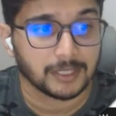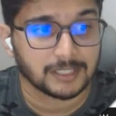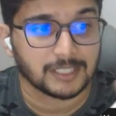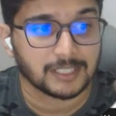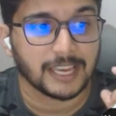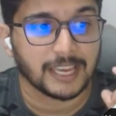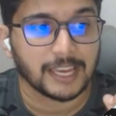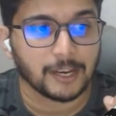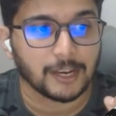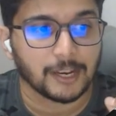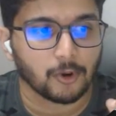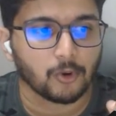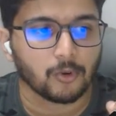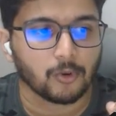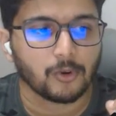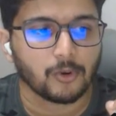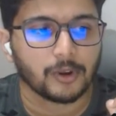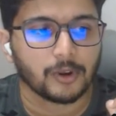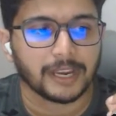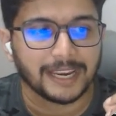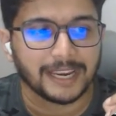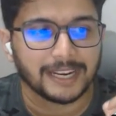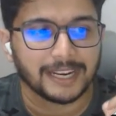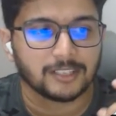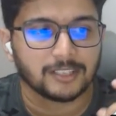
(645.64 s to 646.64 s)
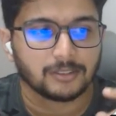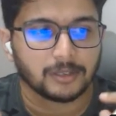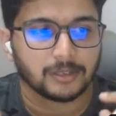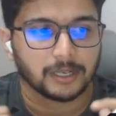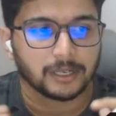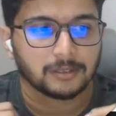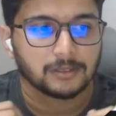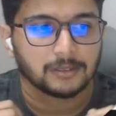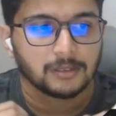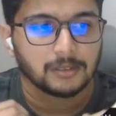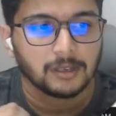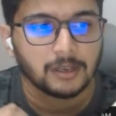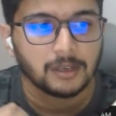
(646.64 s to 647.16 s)
Xano
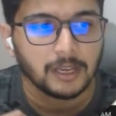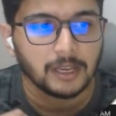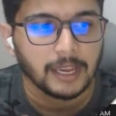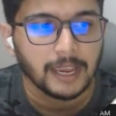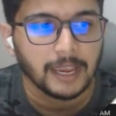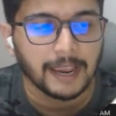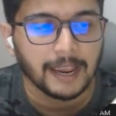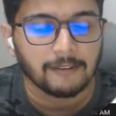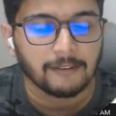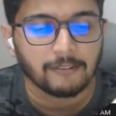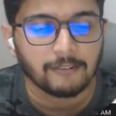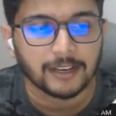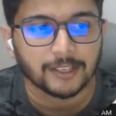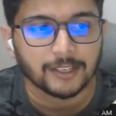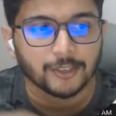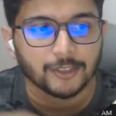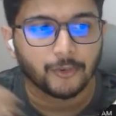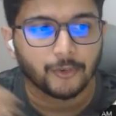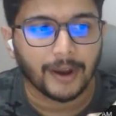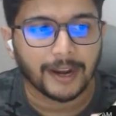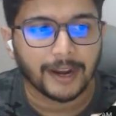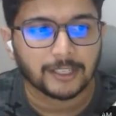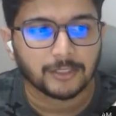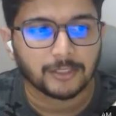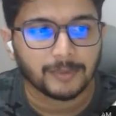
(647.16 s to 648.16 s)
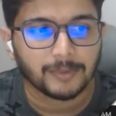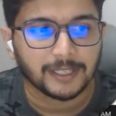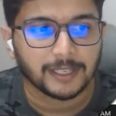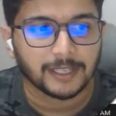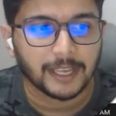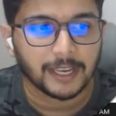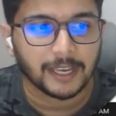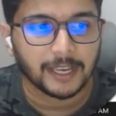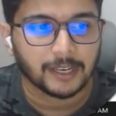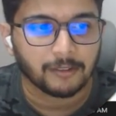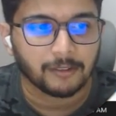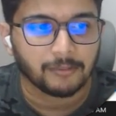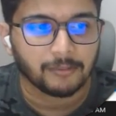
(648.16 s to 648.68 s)
instance and we can
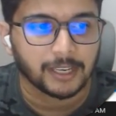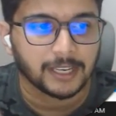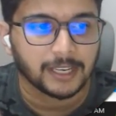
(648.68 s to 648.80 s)
transmit data.